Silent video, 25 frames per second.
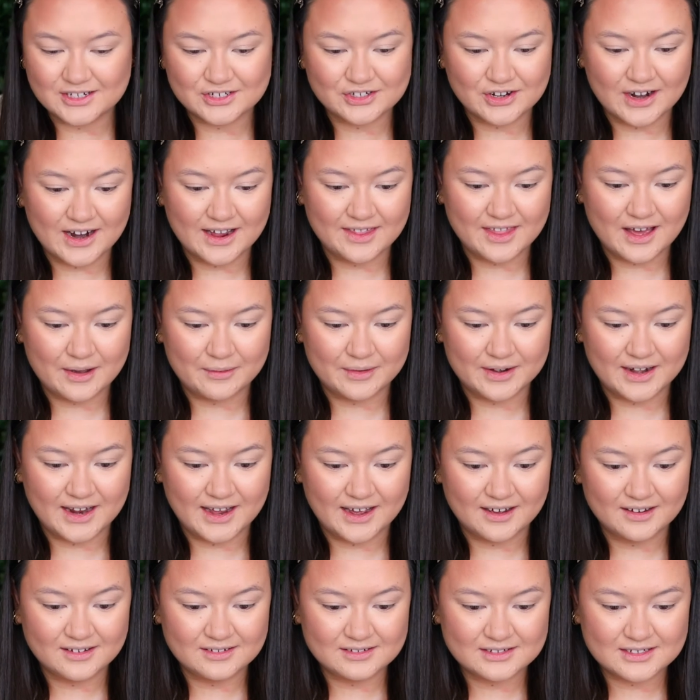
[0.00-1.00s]
to try that one
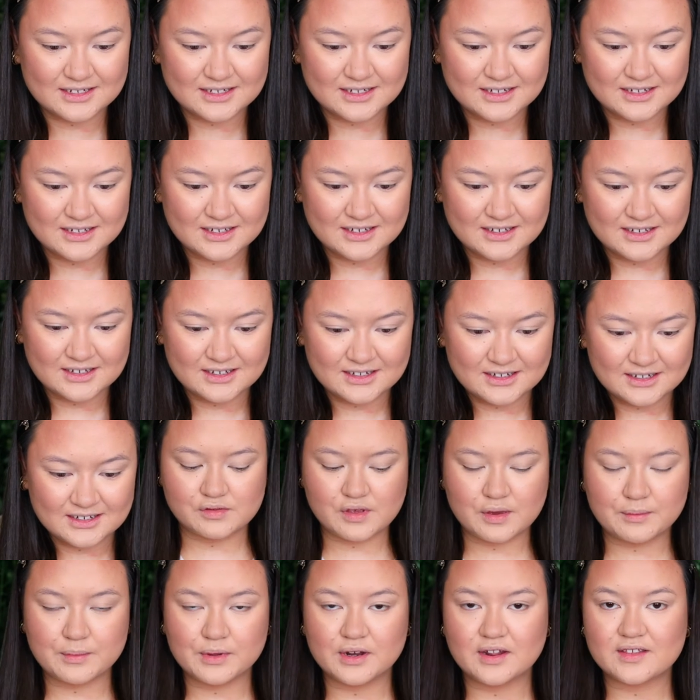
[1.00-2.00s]
out.
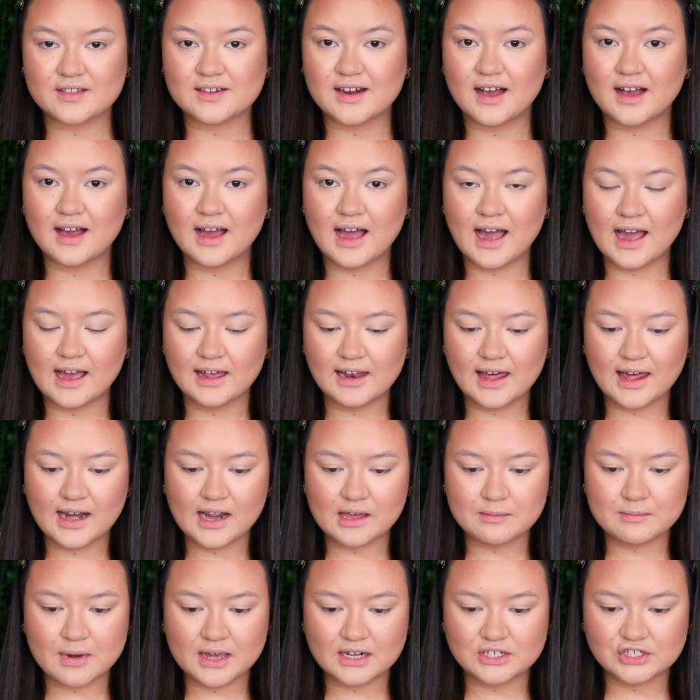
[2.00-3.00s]
So I'm going to start
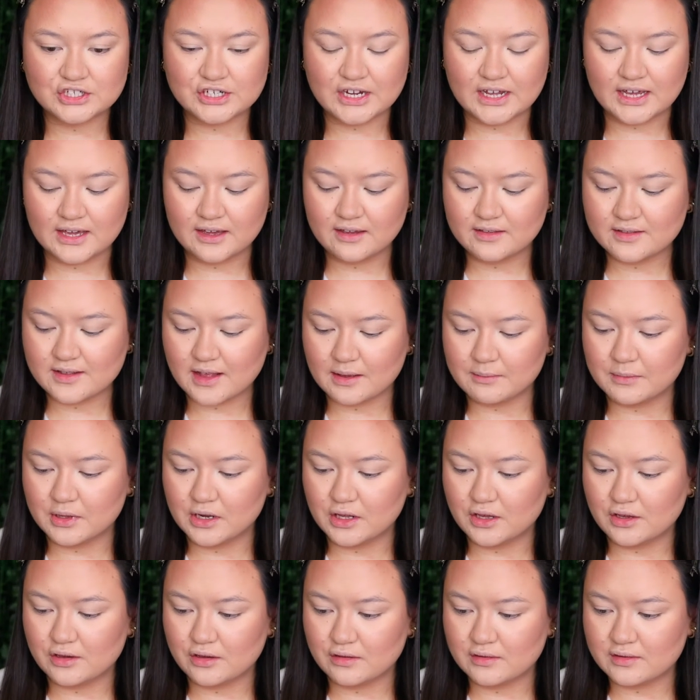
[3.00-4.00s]
highlighting my cheeks. I'm going
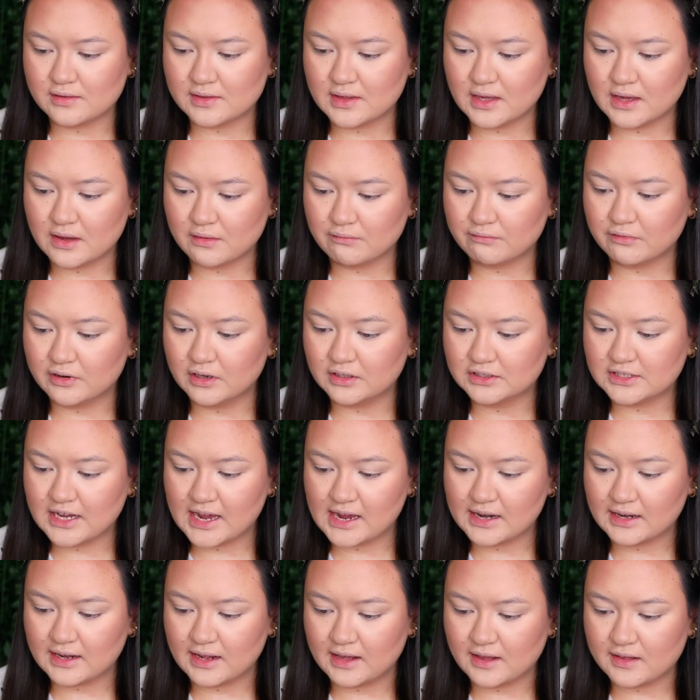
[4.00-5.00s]
to use the Real
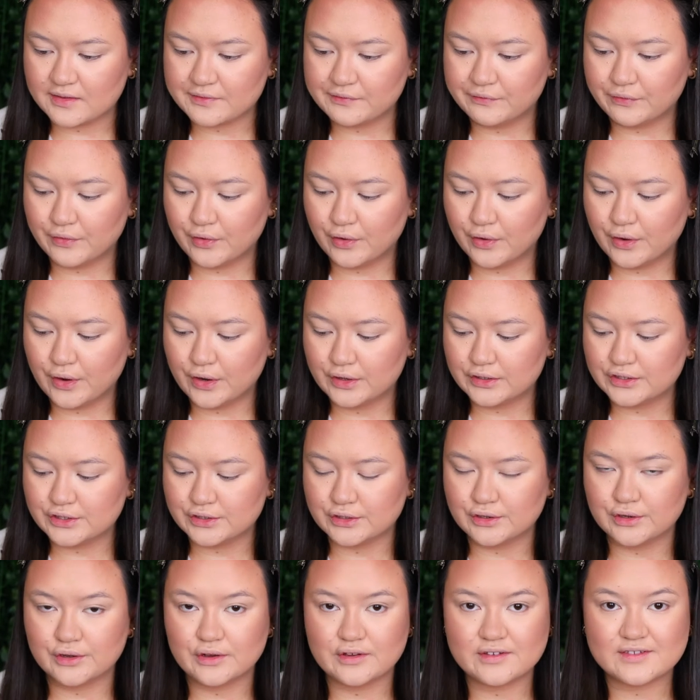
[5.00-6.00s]
Techniques
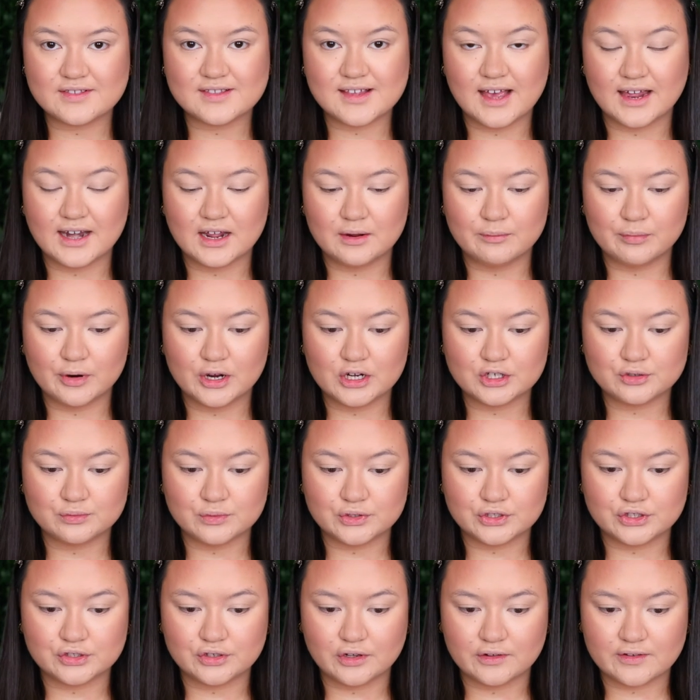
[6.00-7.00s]
402 setting brush,
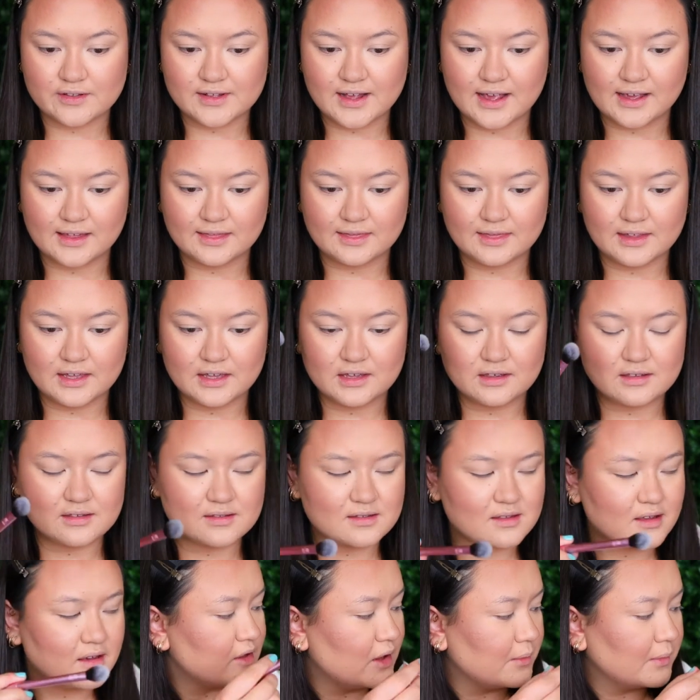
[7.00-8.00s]
which looks like
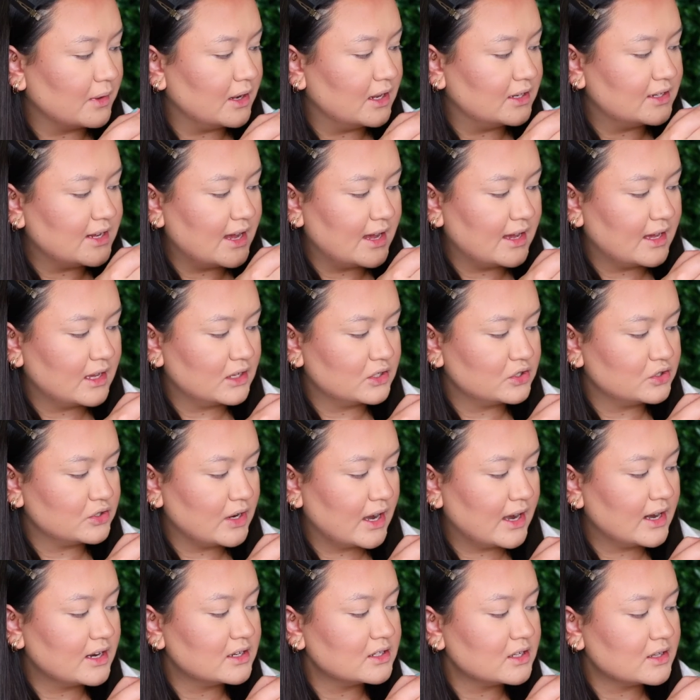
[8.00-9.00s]
this. So I'm going to take it
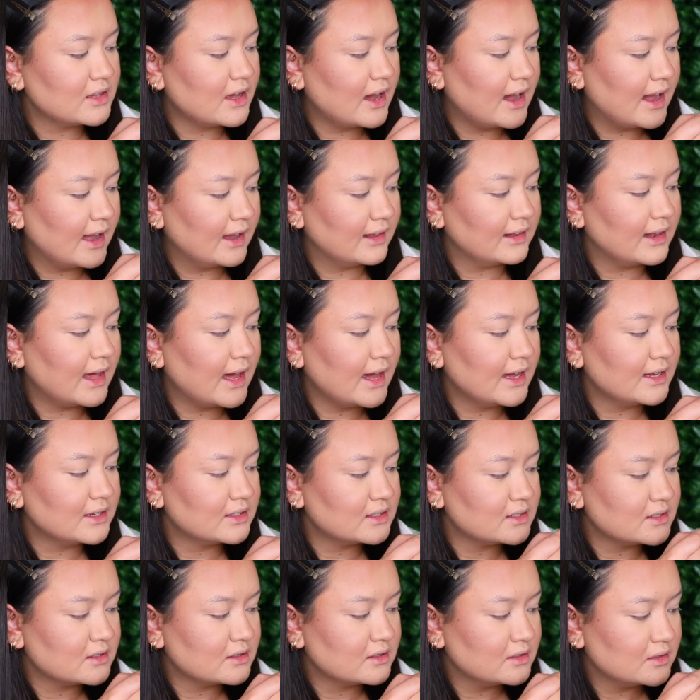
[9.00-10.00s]
straight into the
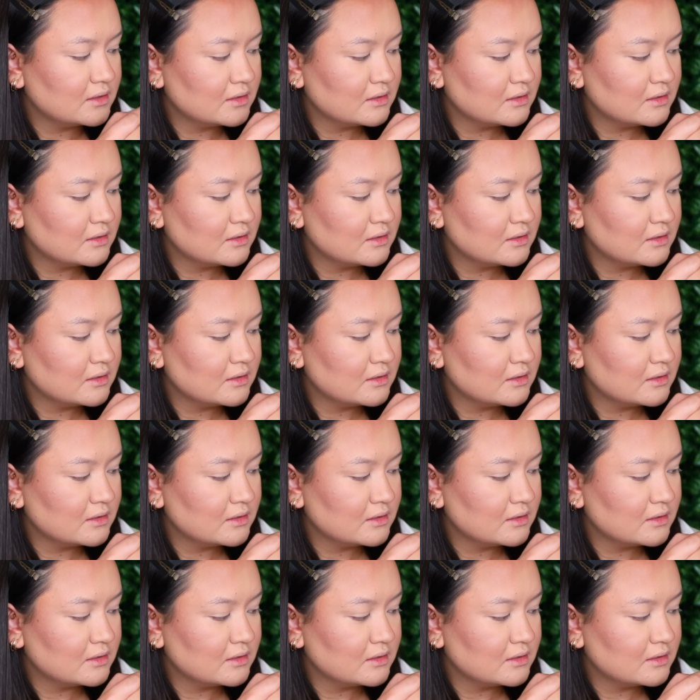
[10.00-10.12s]
highlight.